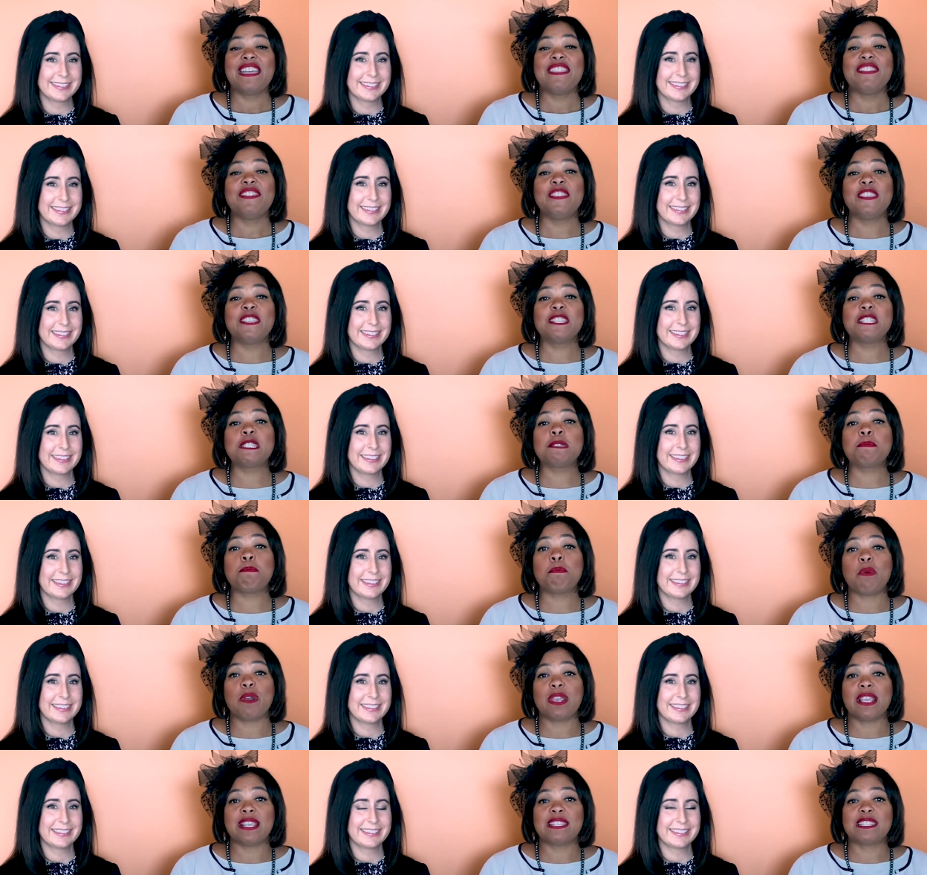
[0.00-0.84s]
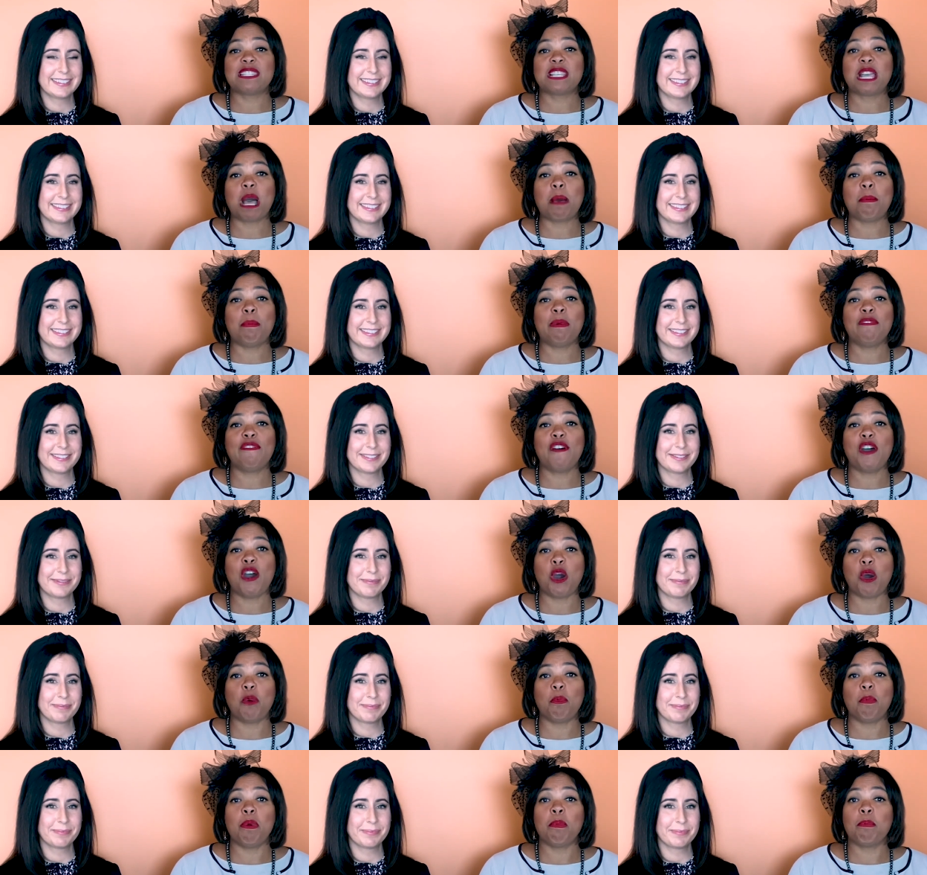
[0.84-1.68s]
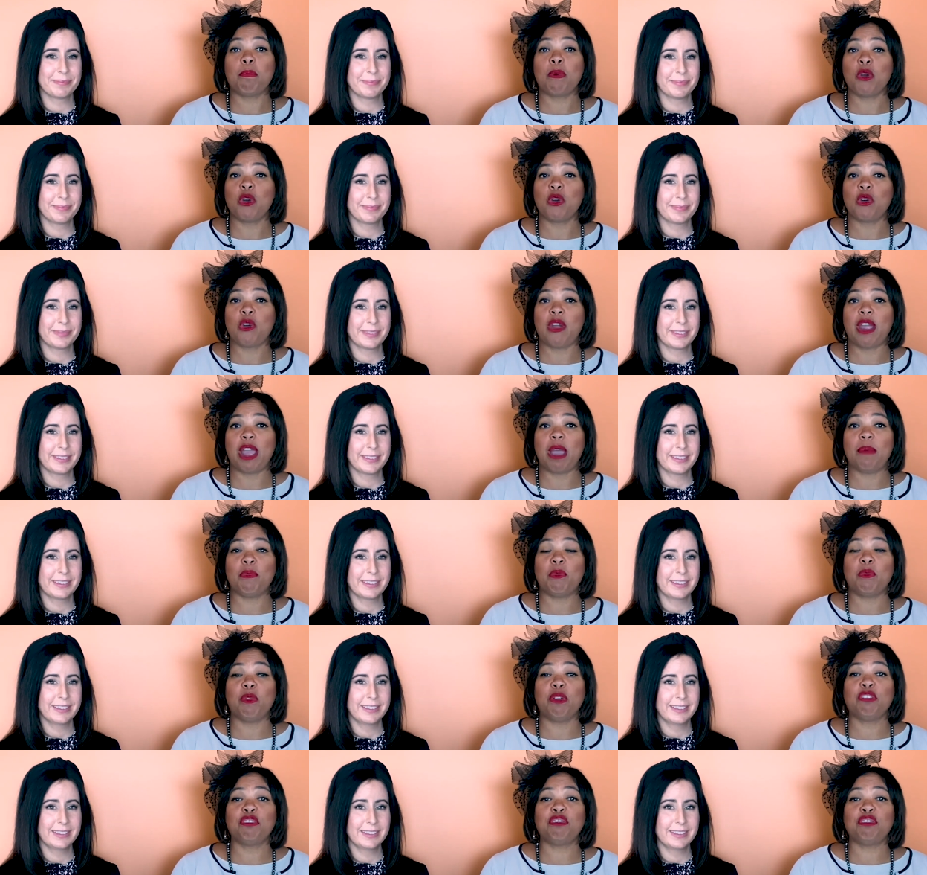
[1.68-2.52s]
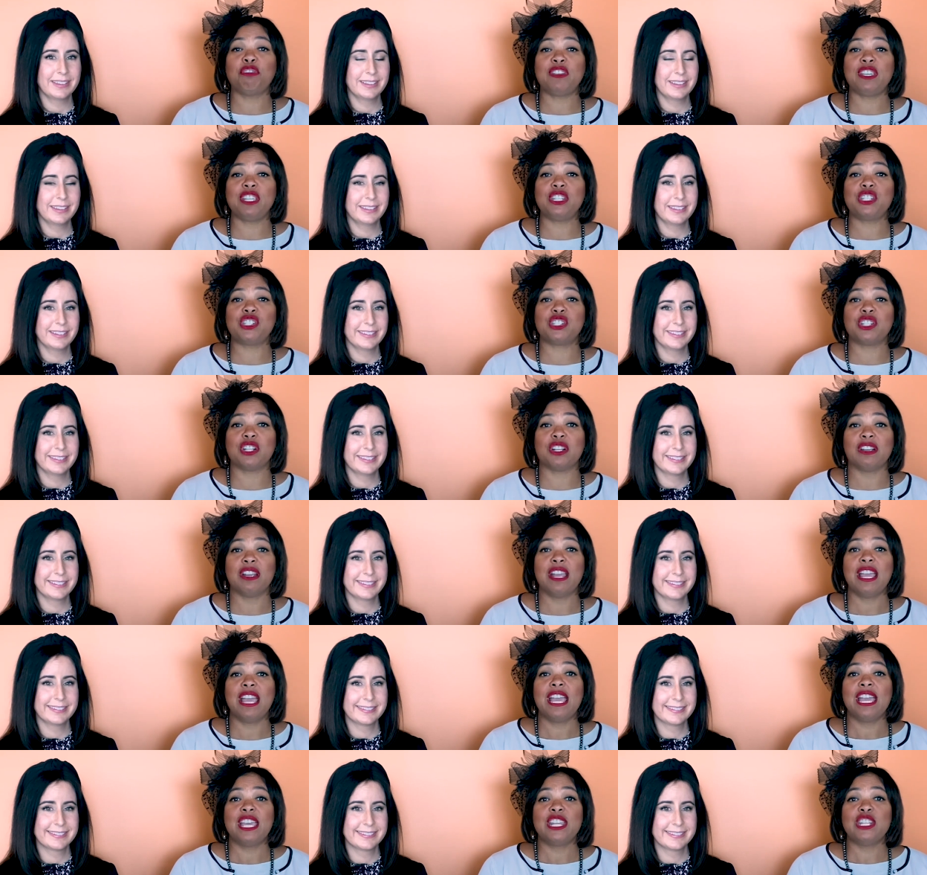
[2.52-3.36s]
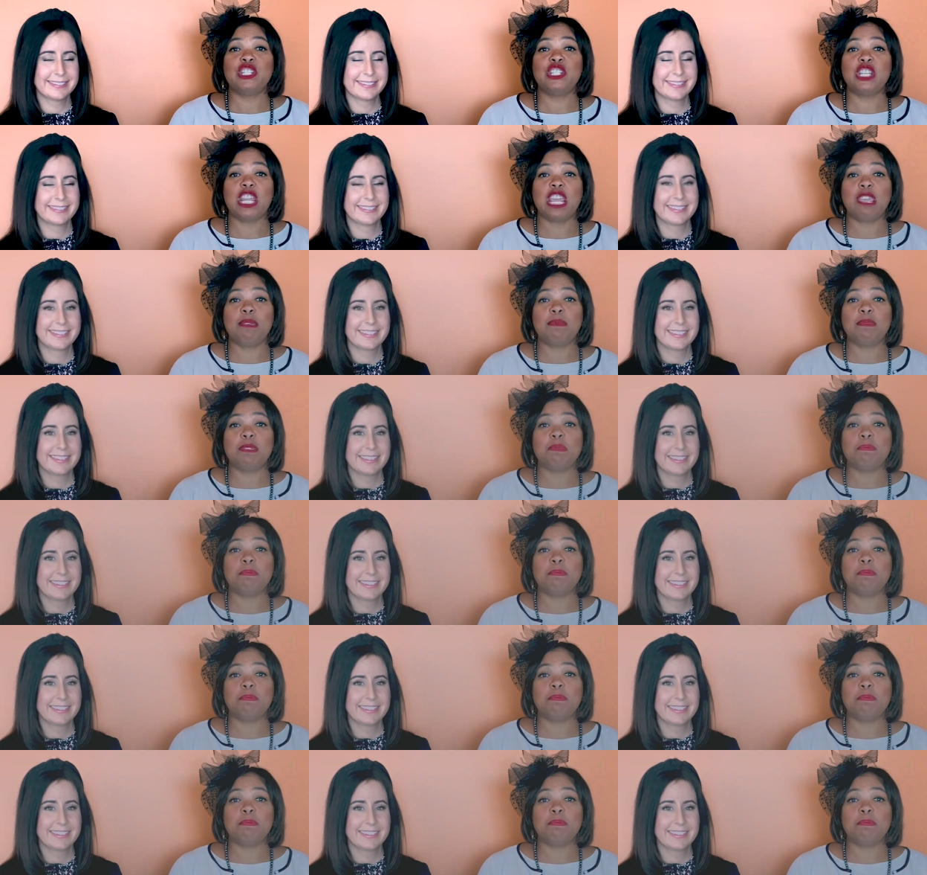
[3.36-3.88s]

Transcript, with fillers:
Speaker 1: This spring's Cup of Hope program will feature James